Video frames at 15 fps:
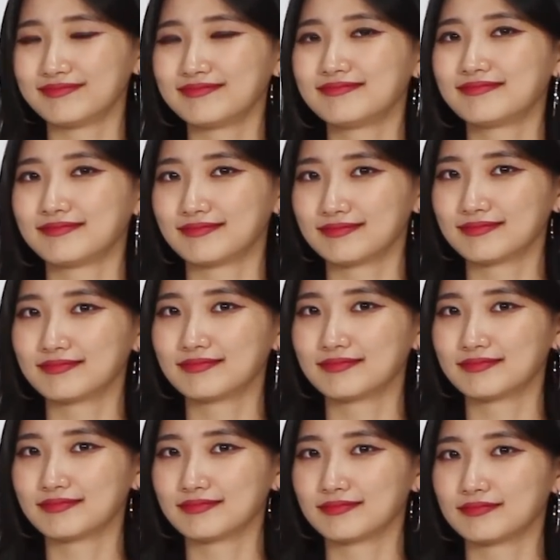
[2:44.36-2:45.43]

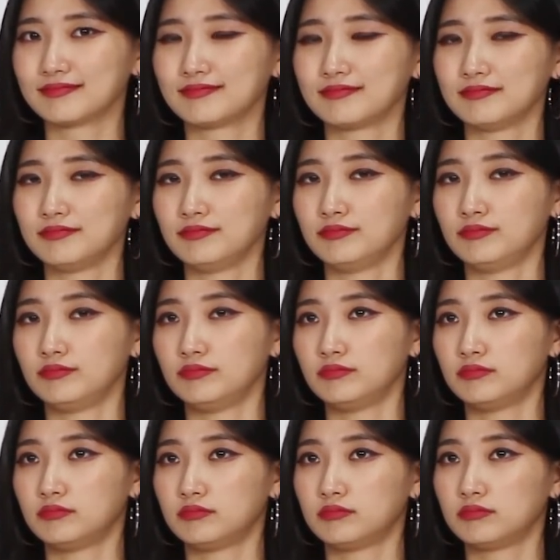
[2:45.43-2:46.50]

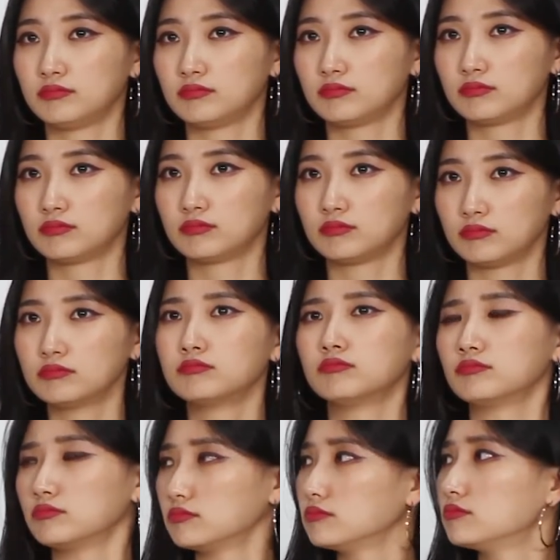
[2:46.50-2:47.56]

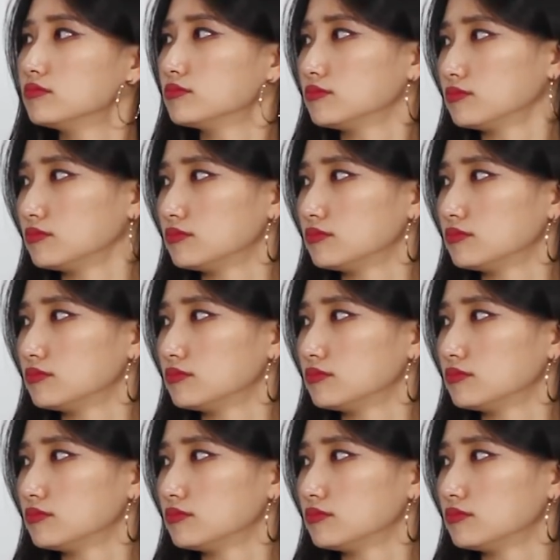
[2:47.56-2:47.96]
This person isn't speaking.